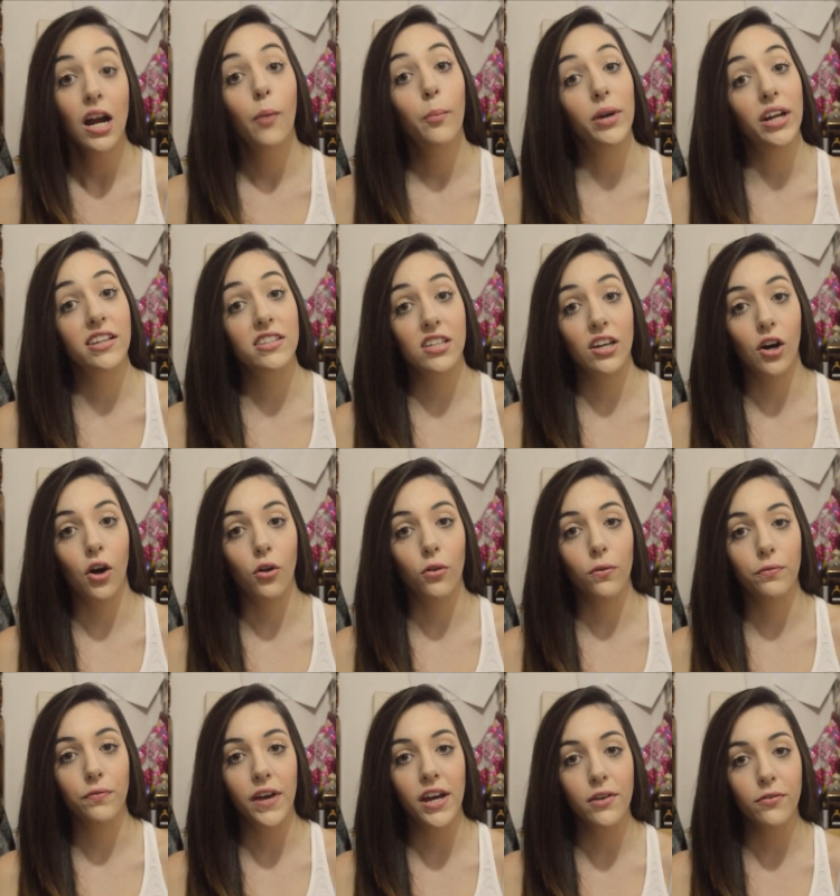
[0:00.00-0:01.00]
But it's a cult
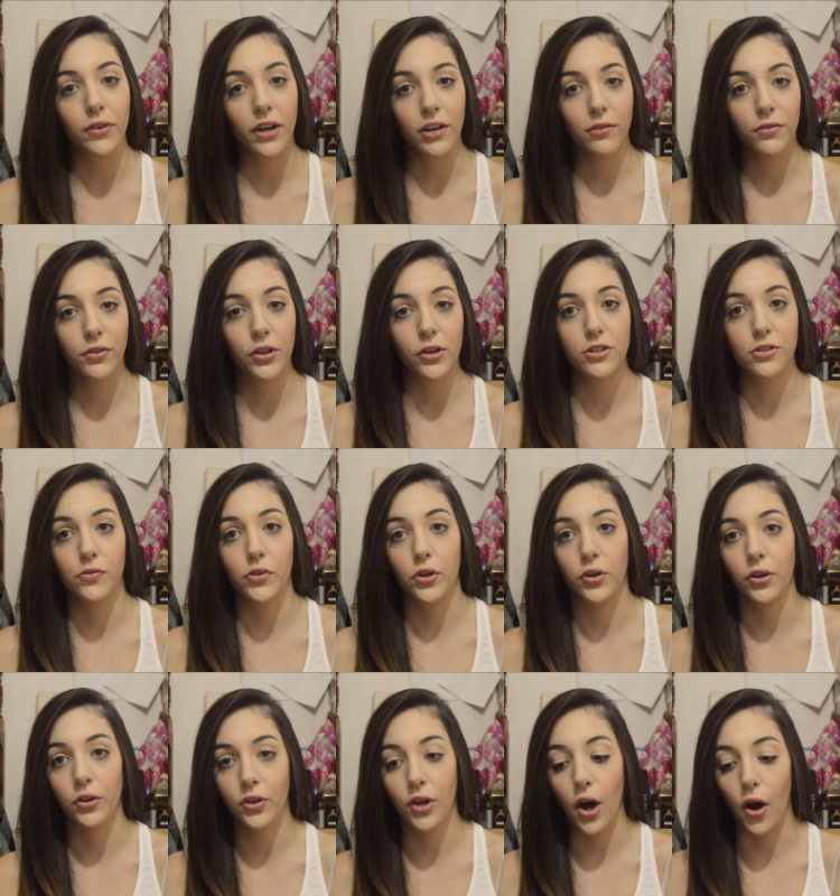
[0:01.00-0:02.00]
favorite for those of you
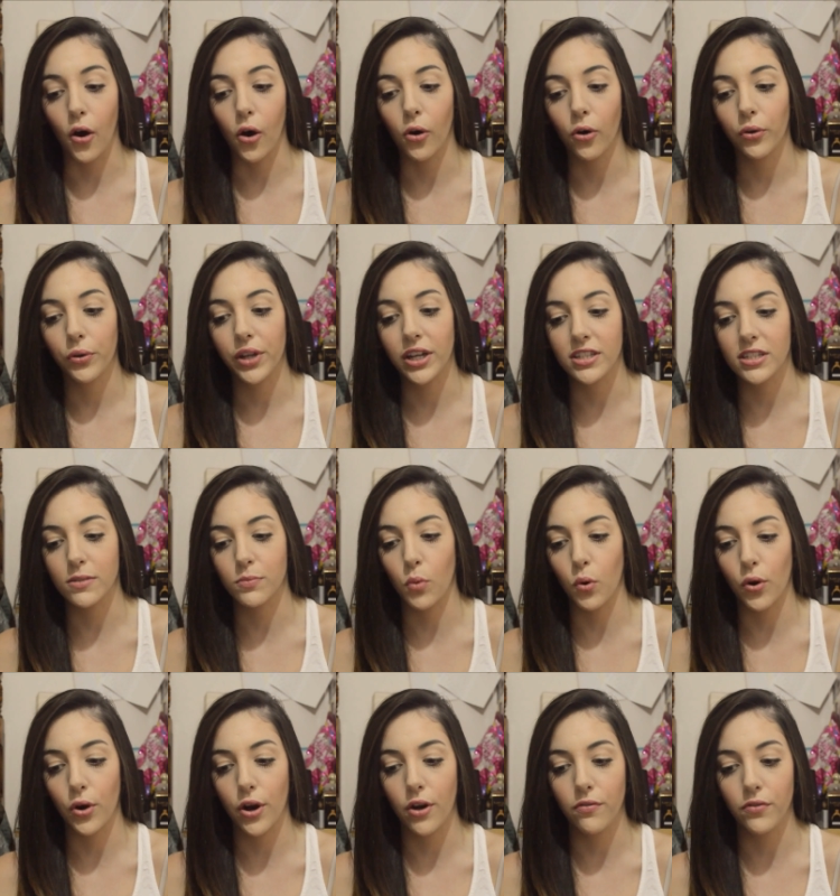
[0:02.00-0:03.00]
who know. It's
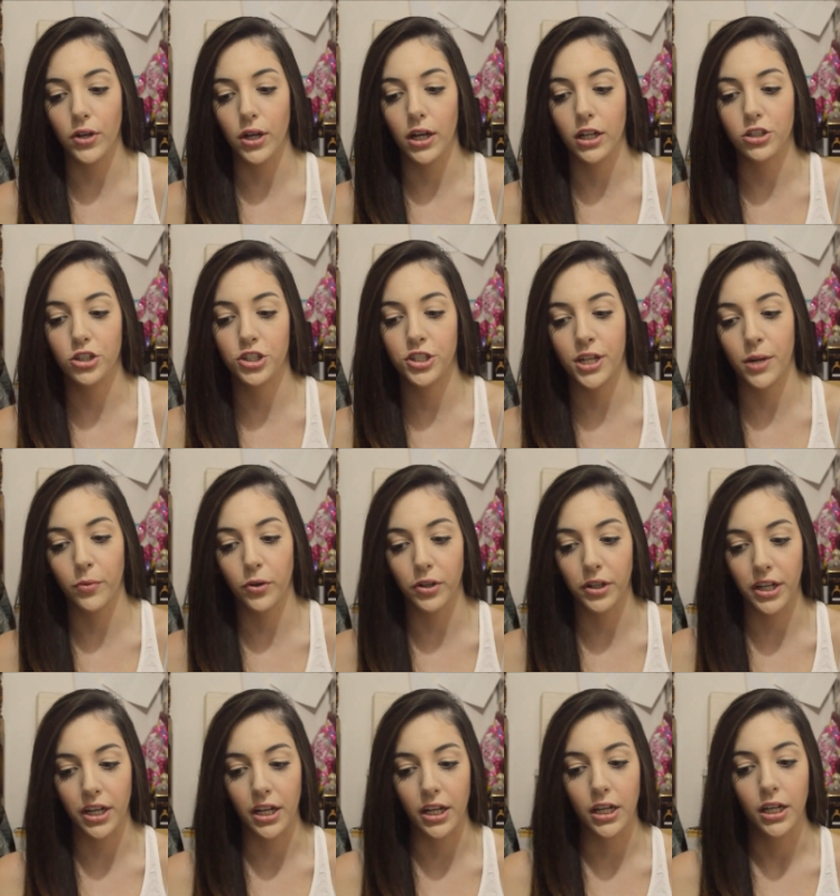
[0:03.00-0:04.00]
more of a
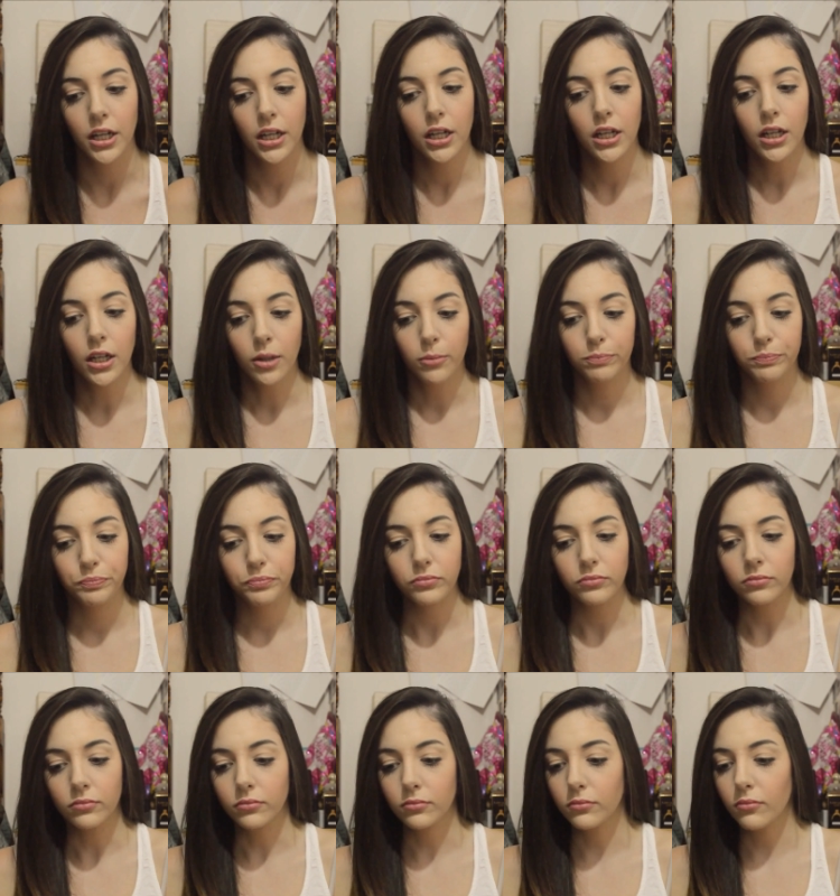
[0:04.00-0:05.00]
shimmery,
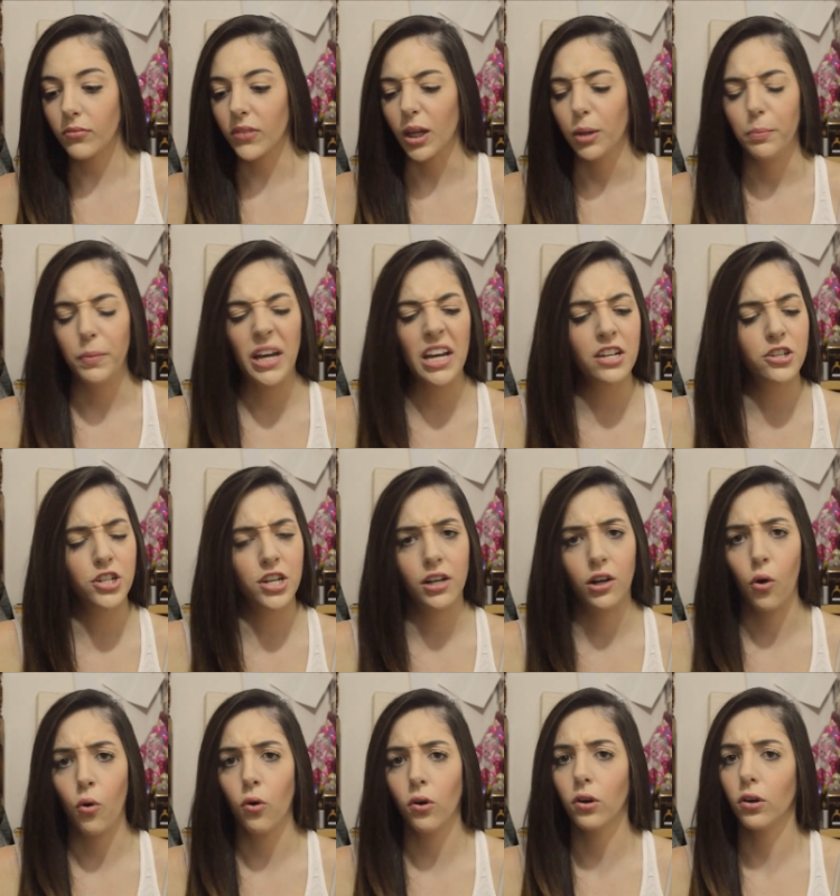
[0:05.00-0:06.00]
peachy
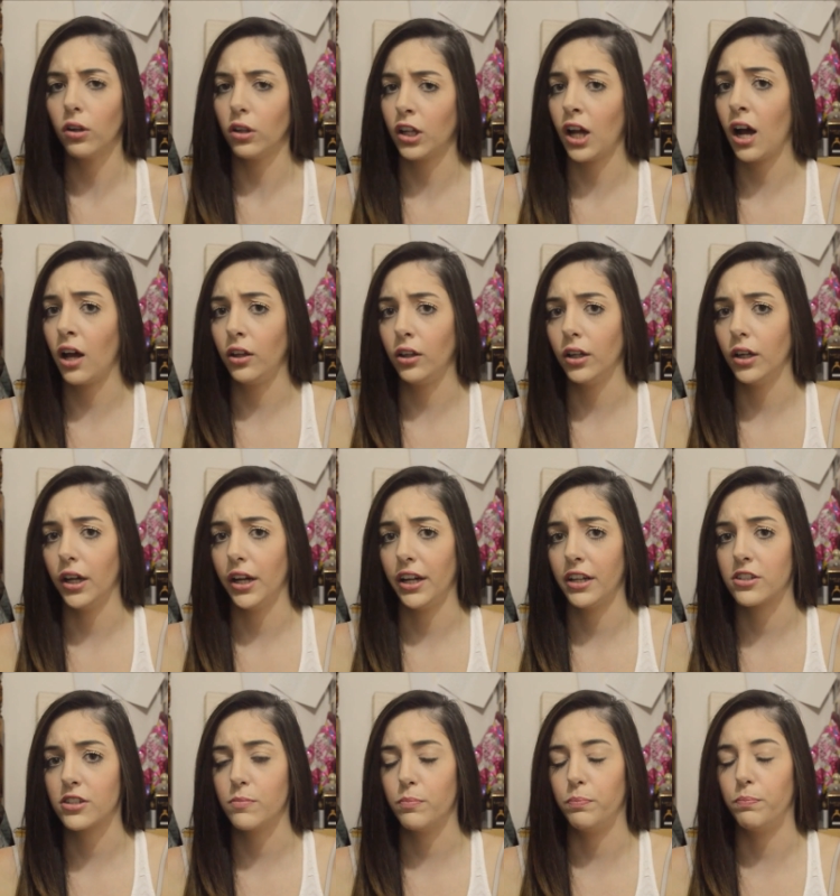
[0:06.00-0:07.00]
coral color and
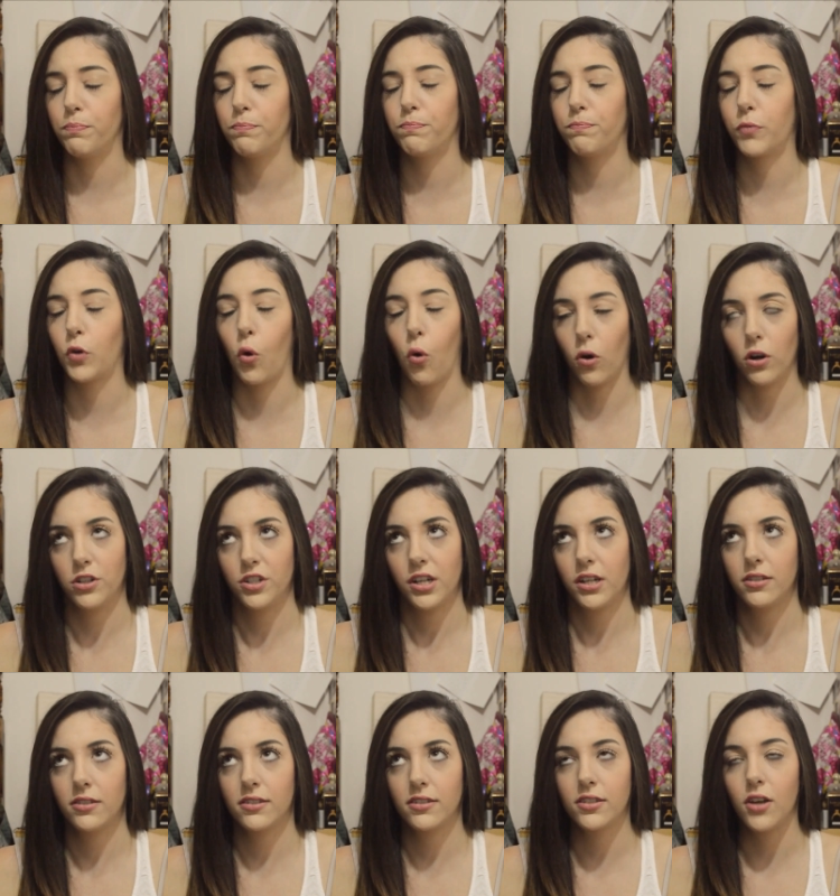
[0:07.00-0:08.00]
it's gorgeous.
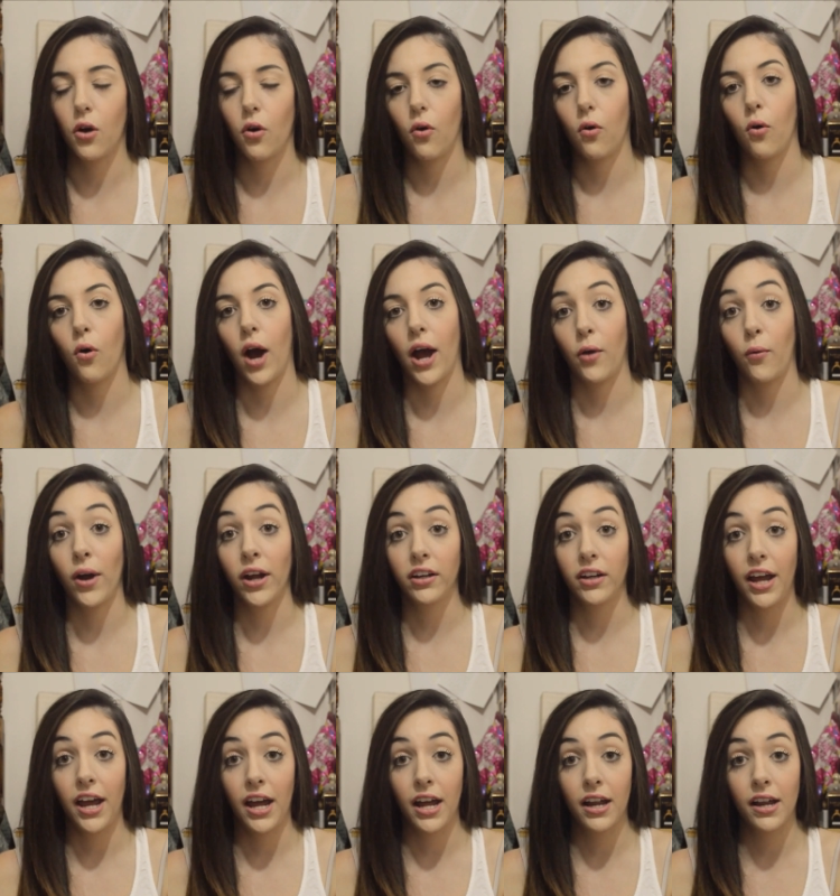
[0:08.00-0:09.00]
So I went
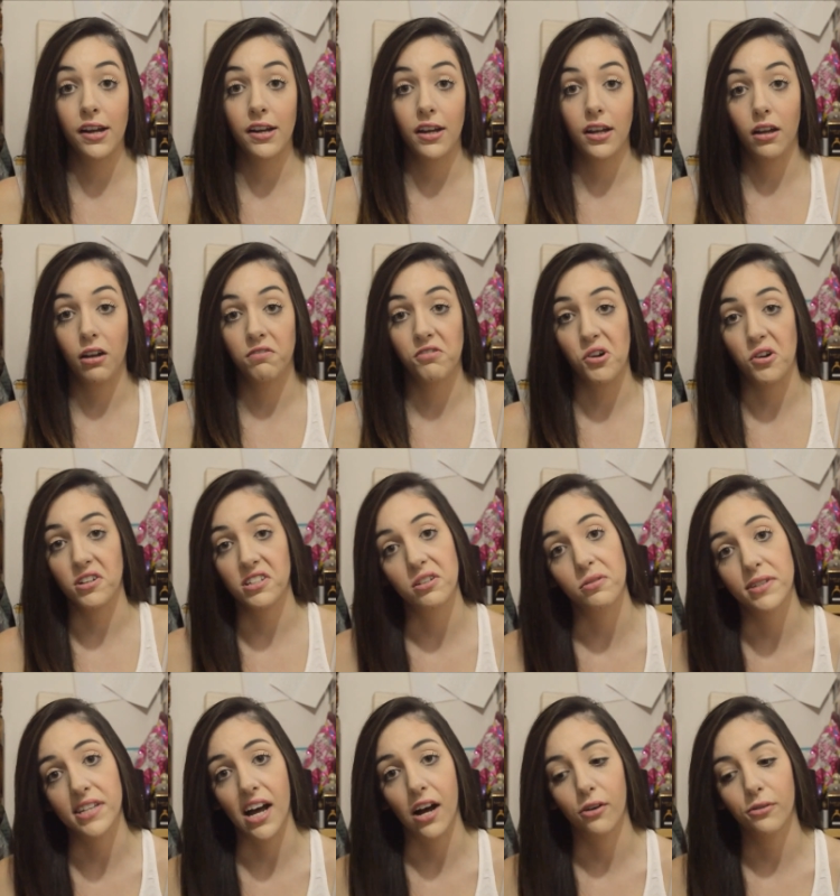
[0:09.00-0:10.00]
in, of course it
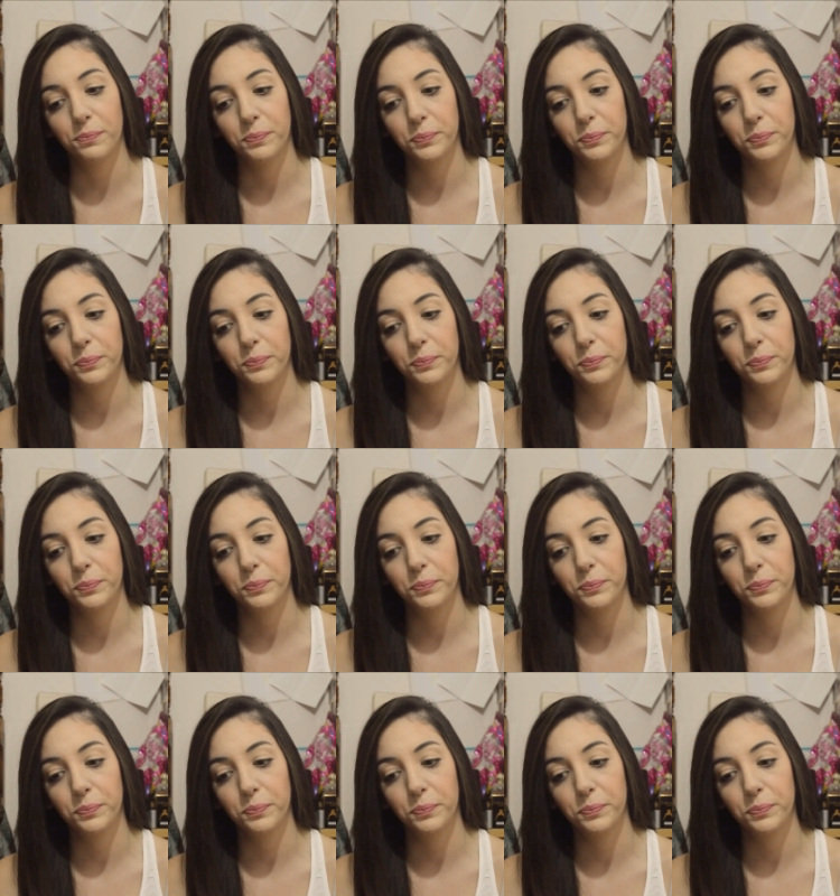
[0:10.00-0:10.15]
was out.